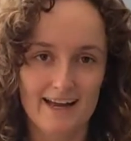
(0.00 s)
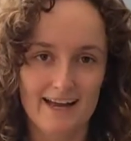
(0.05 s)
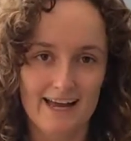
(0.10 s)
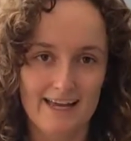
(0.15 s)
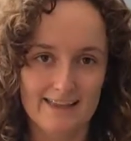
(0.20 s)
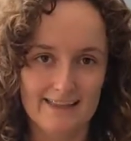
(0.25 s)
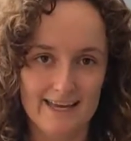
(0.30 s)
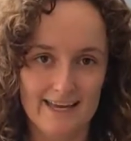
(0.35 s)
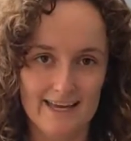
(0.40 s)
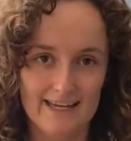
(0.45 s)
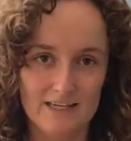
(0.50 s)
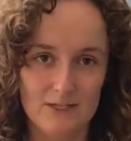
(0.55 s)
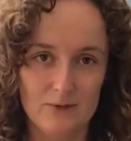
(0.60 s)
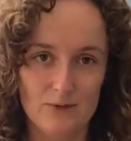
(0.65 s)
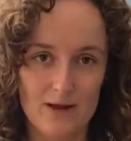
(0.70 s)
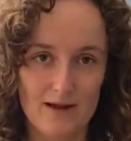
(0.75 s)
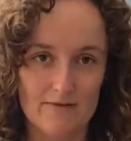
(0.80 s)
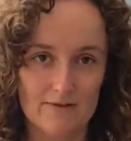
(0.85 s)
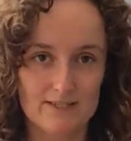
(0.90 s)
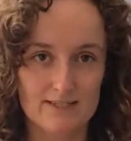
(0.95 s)
and then you
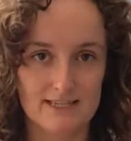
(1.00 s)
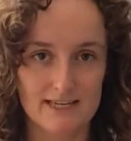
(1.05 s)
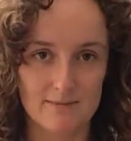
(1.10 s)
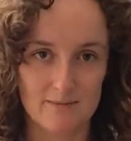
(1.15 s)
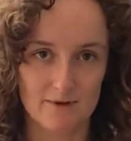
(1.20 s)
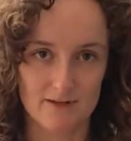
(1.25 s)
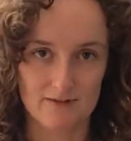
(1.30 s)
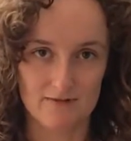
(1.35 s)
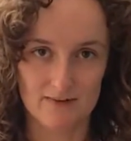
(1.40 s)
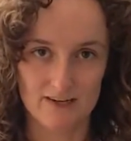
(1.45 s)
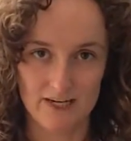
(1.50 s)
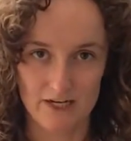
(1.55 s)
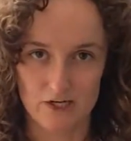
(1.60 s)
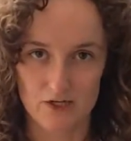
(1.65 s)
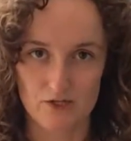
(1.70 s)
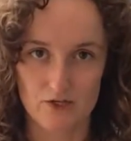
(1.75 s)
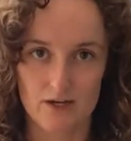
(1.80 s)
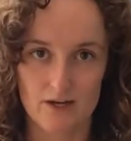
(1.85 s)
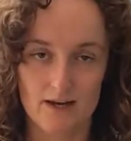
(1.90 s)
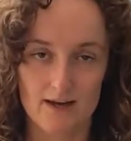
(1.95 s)
have a seamless
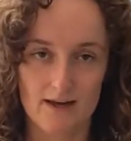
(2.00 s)
finish.